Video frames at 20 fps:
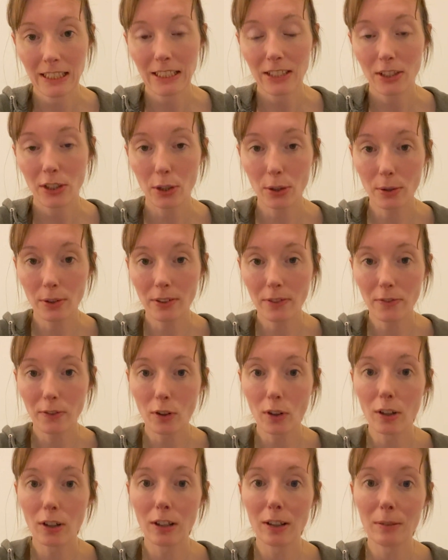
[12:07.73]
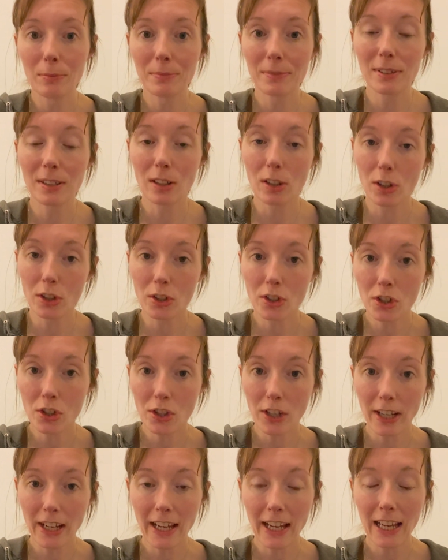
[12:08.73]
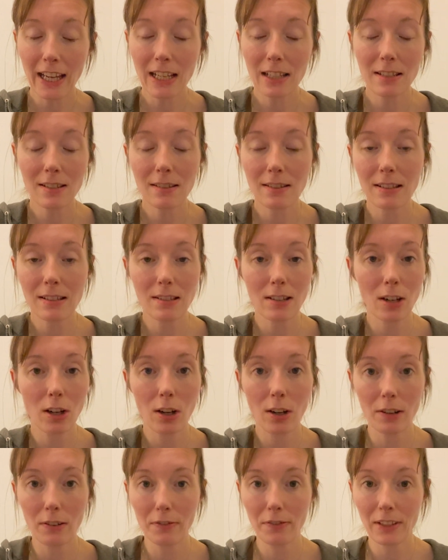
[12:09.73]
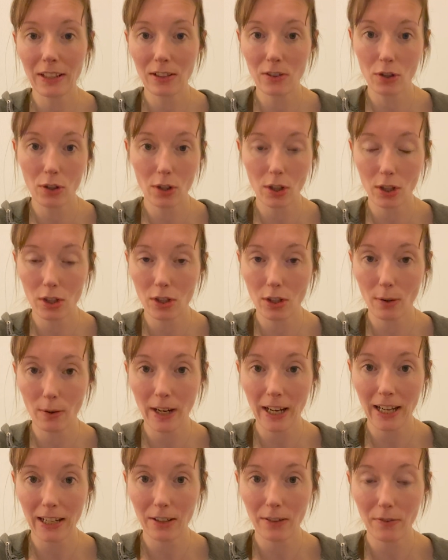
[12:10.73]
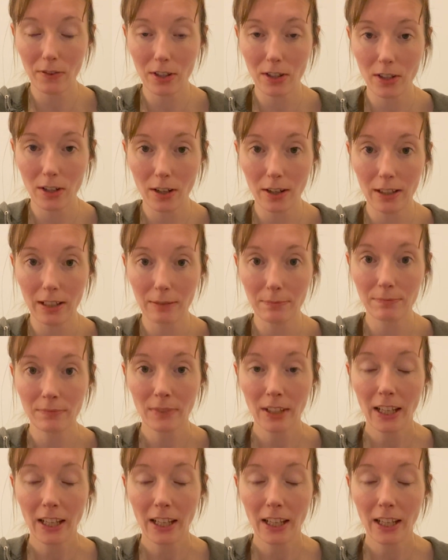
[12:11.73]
Uniforms, lunches, there's a lot of things you can do ahead of the time.